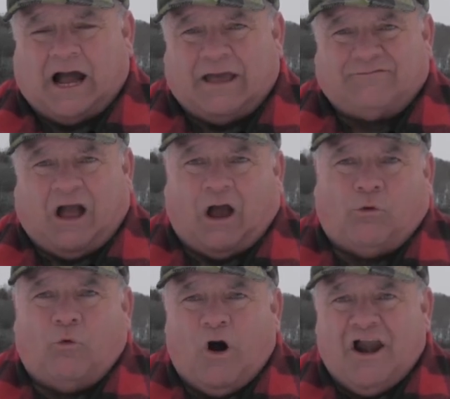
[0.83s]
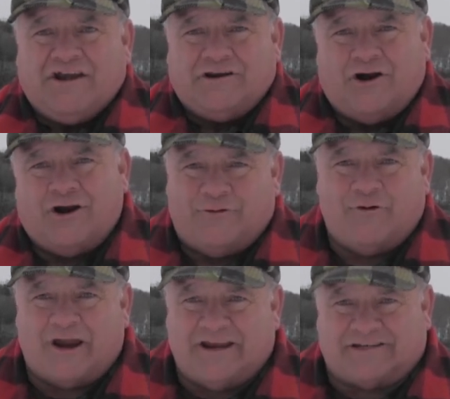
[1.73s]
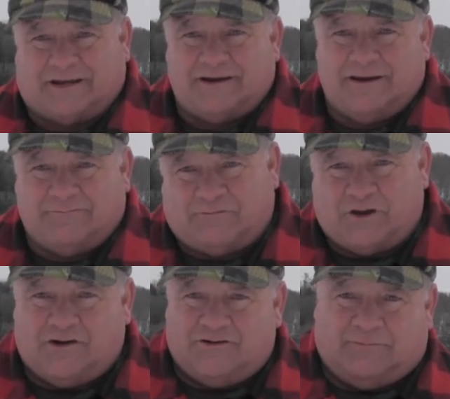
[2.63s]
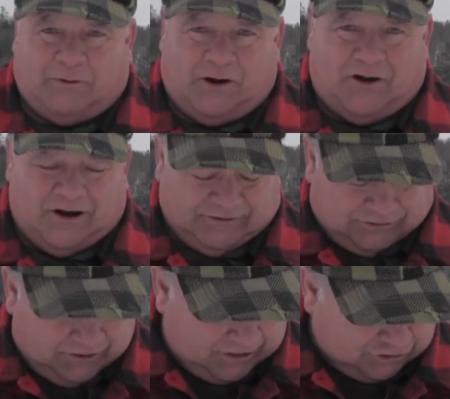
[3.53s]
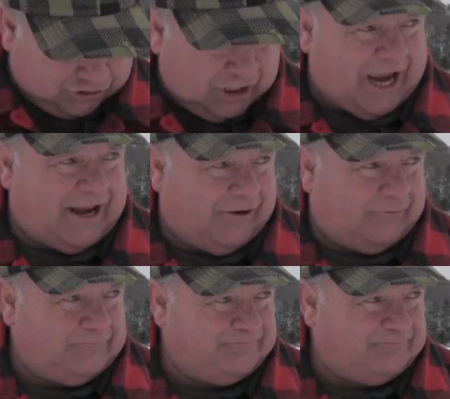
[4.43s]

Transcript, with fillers: I've got one good reason for you to belong to this channel.